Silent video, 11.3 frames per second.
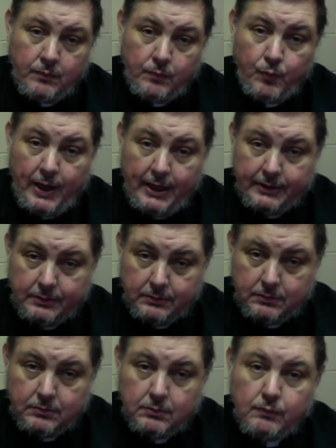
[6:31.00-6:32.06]
We had a
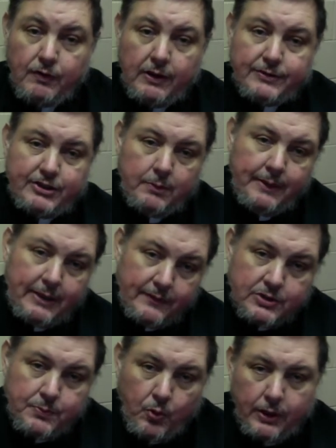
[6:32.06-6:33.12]
volunteer meeting
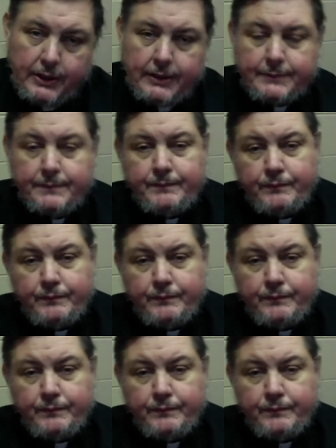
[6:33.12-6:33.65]
this morning, and